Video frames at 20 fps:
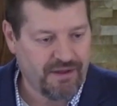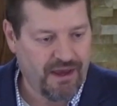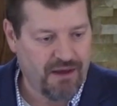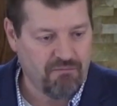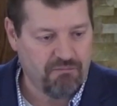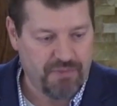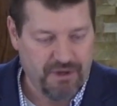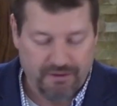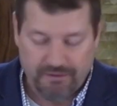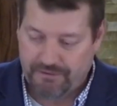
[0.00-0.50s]

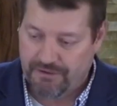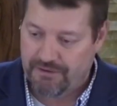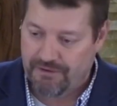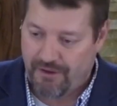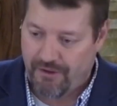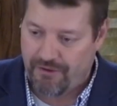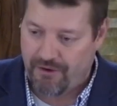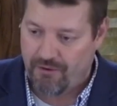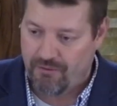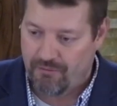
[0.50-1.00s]
that building
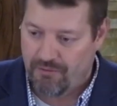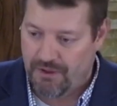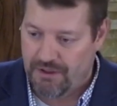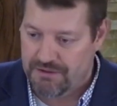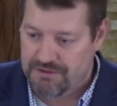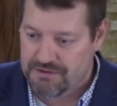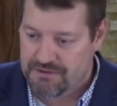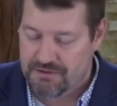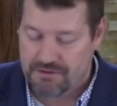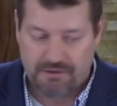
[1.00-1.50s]
than there
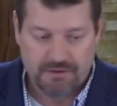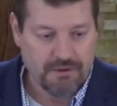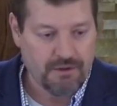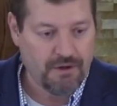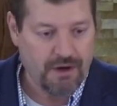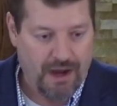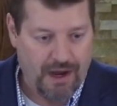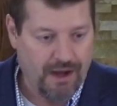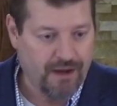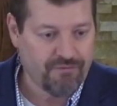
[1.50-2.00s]
was
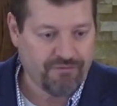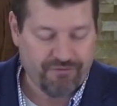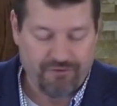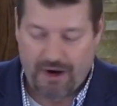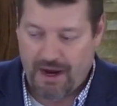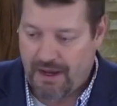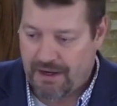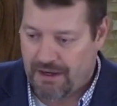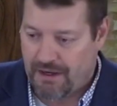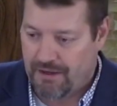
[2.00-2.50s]
on
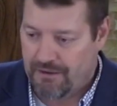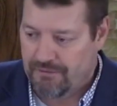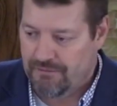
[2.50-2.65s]
Friday.